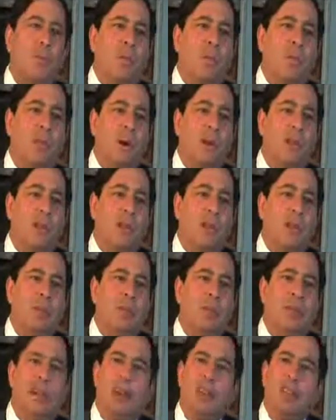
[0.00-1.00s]
But the
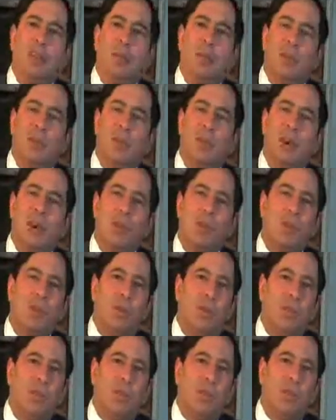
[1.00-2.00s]
proximate cause
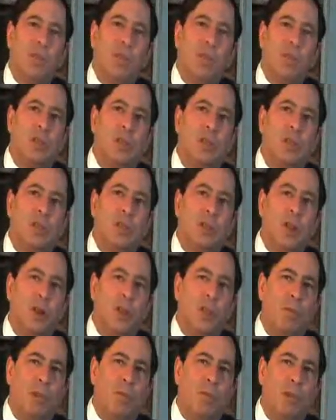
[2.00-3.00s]
question is
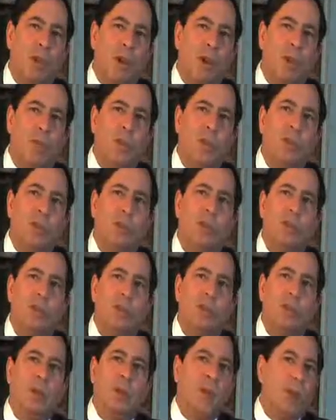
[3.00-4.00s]
almost always going
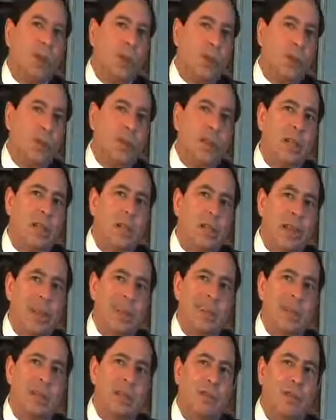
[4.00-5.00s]
to be purely a
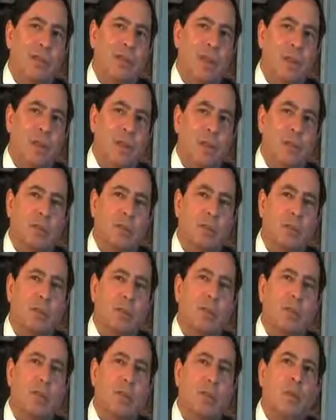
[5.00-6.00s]
matter of opinion,
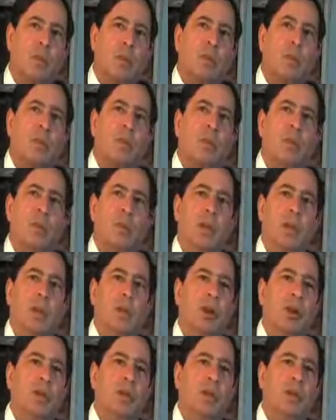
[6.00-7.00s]

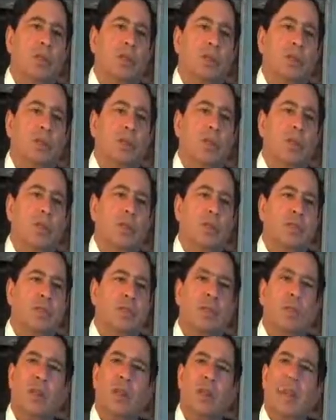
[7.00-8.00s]
because if
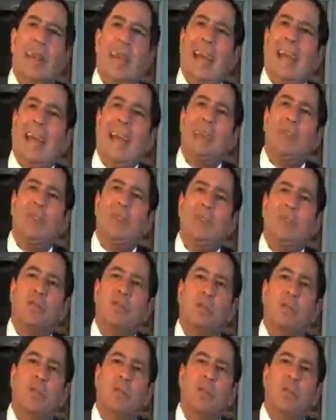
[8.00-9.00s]
someone
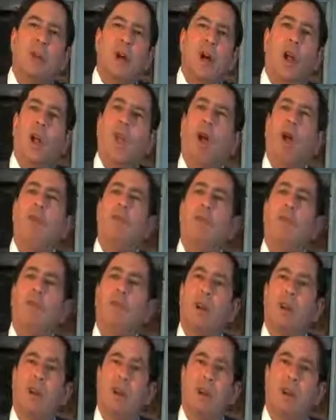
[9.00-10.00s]
has a
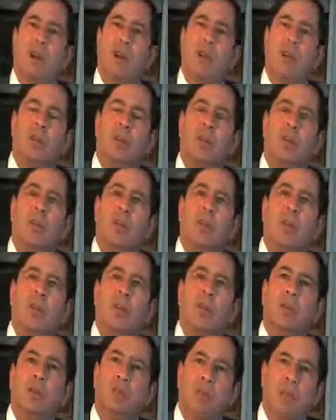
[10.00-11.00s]
life-threatening
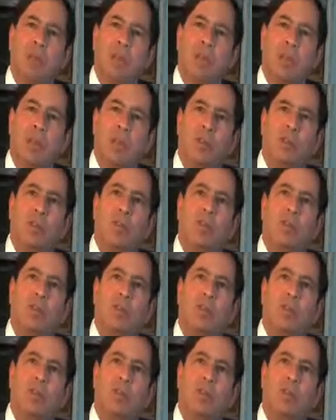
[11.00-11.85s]
disease,